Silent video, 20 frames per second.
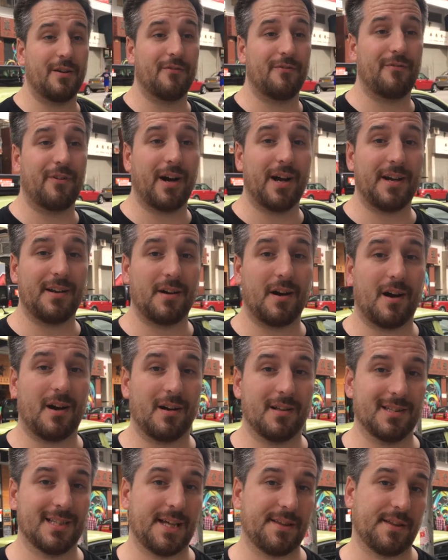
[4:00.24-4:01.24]
and find
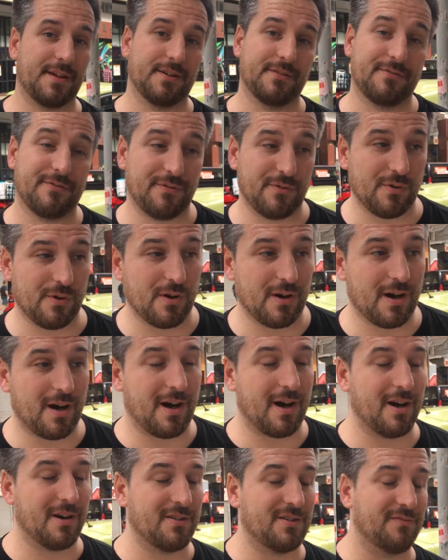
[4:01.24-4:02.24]
our leather for
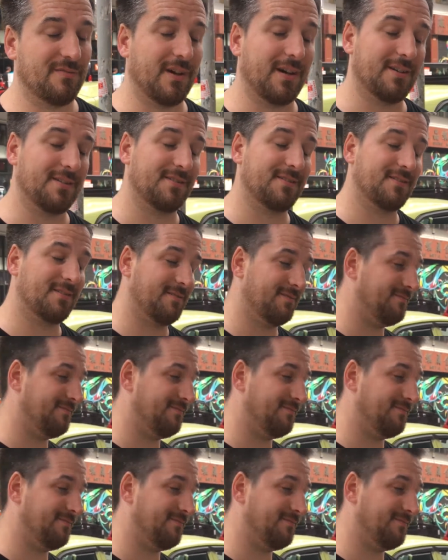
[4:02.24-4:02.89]
our device.